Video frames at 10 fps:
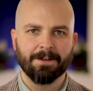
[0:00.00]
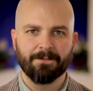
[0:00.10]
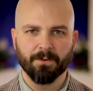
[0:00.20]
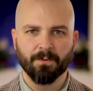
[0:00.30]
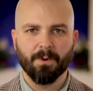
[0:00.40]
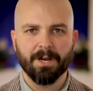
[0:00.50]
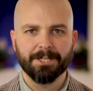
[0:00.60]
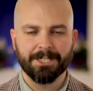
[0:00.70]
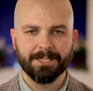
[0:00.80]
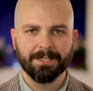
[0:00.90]
for
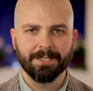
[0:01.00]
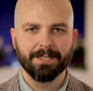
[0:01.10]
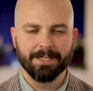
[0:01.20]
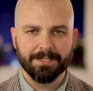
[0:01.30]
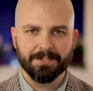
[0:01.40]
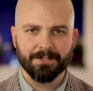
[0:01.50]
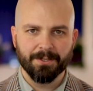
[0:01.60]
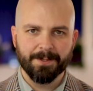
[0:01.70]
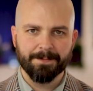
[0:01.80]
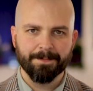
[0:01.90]
watching this
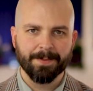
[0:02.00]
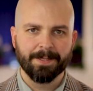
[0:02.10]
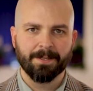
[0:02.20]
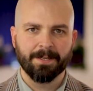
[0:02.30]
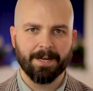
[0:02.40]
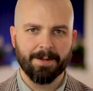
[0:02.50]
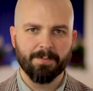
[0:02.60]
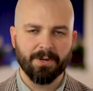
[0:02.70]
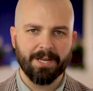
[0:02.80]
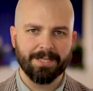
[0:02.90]
sermon. I
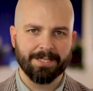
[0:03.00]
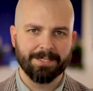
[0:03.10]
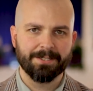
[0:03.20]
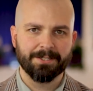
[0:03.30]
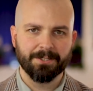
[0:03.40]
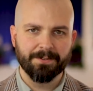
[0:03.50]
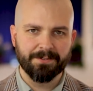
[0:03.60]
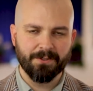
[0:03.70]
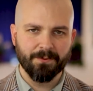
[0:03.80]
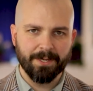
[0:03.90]
pray that it
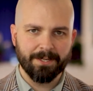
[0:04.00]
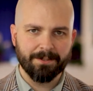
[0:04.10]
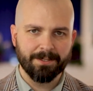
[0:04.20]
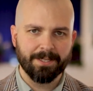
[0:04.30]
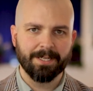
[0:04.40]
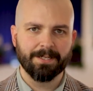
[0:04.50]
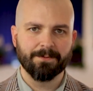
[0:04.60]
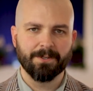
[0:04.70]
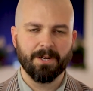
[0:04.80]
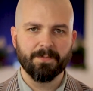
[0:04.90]
serves you well, that it
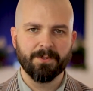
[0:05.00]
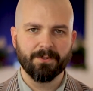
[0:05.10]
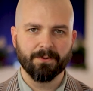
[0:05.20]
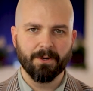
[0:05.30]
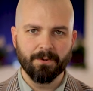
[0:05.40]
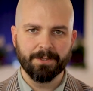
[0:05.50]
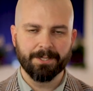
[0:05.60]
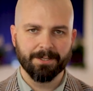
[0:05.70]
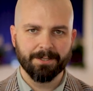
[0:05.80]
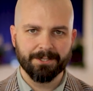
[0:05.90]
will help you grow in
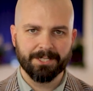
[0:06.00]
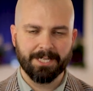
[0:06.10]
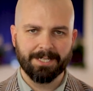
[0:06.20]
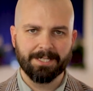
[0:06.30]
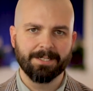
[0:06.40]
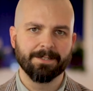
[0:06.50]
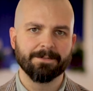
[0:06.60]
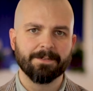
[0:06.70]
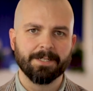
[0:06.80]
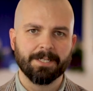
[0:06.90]
your understanding of
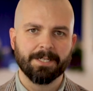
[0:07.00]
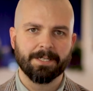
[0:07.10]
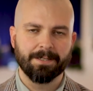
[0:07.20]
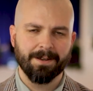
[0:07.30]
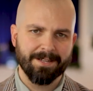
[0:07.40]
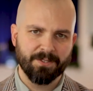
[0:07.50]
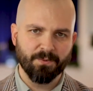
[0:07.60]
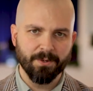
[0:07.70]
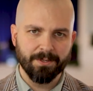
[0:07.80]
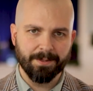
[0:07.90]
God's
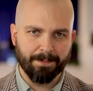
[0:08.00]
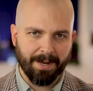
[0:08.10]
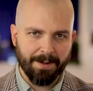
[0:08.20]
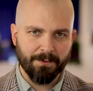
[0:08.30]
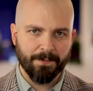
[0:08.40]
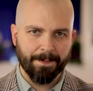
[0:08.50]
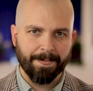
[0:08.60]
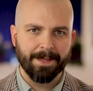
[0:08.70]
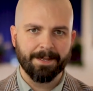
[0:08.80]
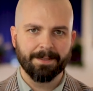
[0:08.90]
Word, the Bible,
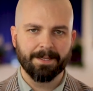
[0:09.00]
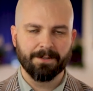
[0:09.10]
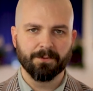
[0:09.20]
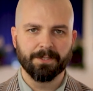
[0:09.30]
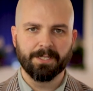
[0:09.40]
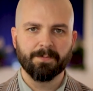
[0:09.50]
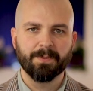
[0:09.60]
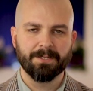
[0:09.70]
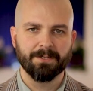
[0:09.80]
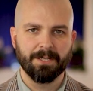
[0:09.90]
that it will
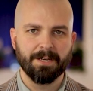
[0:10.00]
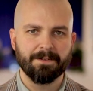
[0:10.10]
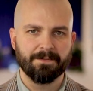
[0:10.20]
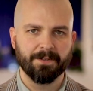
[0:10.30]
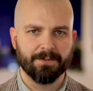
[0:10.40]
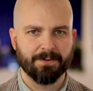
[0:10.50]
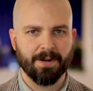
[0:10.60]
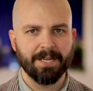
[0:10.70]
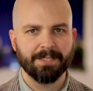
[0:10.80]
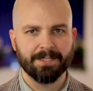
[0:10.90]
deepen your love for
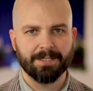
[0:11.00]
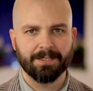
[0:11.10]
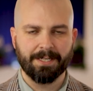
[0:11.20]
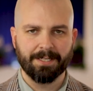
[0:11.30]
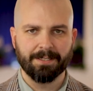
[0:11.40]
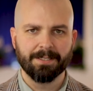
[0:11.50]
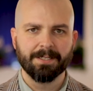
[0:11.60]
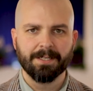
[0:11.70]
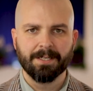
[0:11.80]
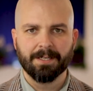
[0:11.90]
Christ and
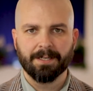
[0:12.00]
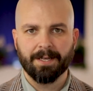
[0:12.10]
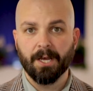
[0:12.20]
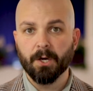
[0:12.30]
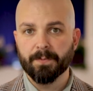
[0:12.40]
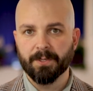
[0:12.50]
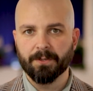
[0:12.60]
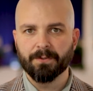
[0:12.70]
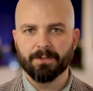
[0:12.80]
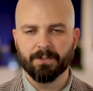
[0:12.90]
help
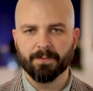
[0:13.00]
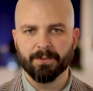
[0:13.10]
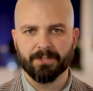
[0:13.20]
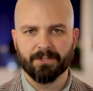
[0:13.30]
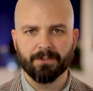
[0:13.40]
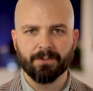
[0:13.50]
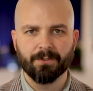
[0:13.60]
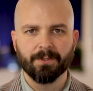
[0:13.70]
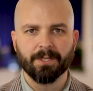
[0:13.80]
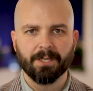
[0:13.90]
you to
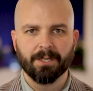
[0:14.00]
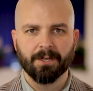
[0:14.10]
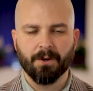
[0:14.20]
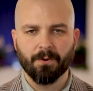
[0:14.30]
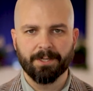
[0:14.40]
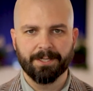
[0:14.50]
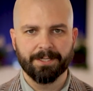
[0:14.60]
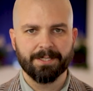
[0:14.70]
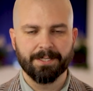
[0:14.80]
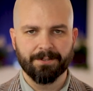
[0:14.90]
pursue
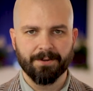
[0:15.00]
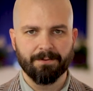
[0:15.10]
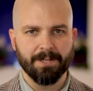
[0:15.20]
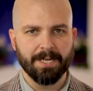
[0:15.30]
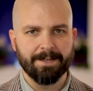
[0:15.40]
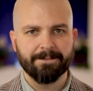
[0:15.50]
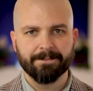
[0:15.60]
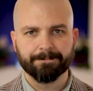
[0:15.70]
holiness in your own life.